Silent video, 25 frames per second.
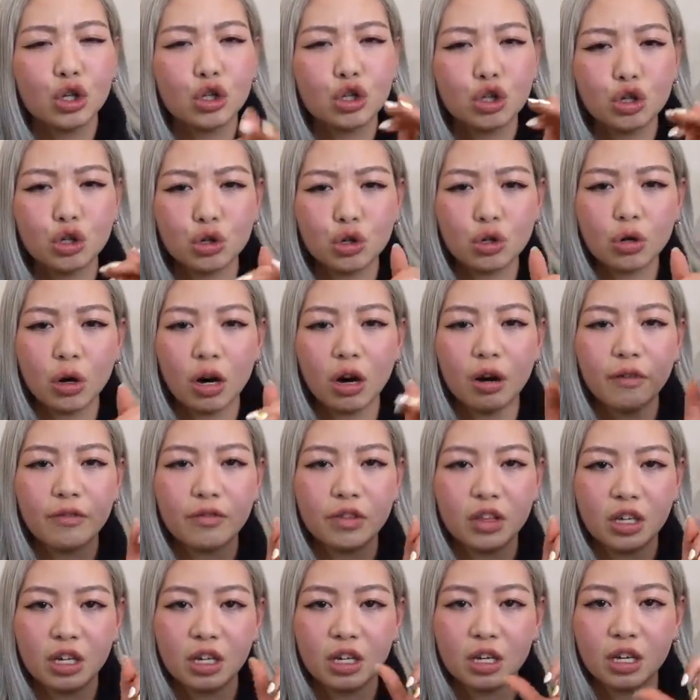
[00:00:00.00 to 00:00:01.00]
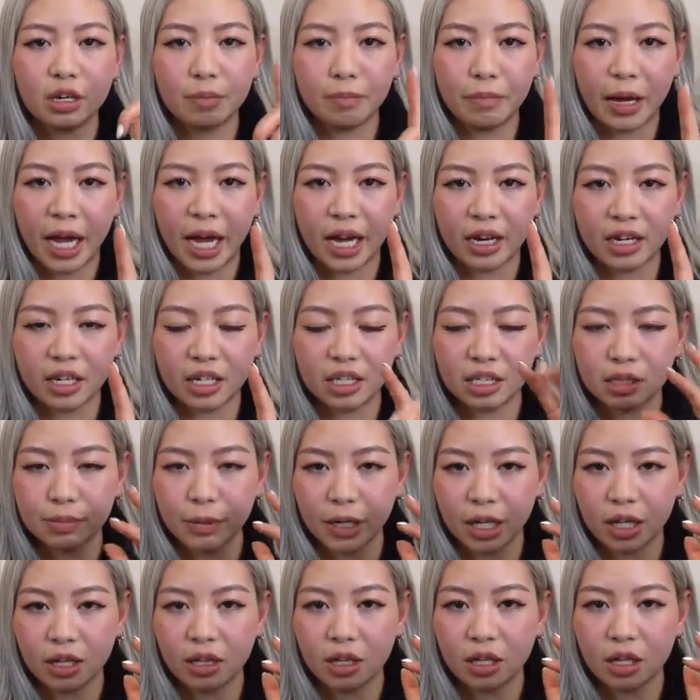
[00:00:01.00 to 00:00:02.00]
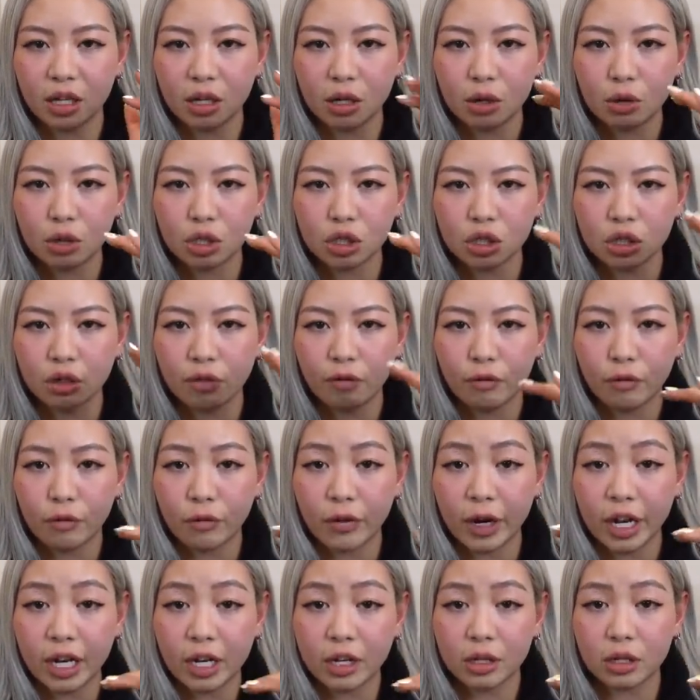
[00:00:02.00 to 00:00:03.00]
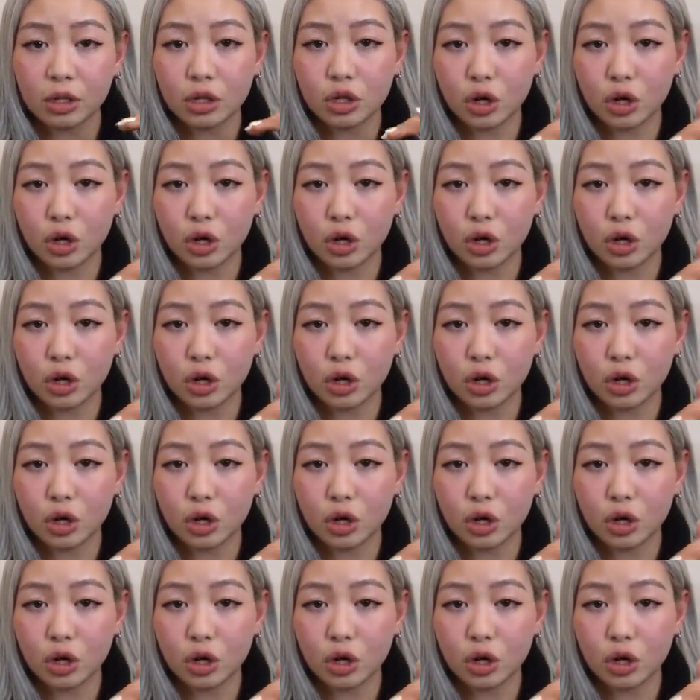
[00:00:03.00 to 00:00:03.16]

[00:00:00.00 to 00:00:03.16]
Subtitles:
two of the companions but in the sort of red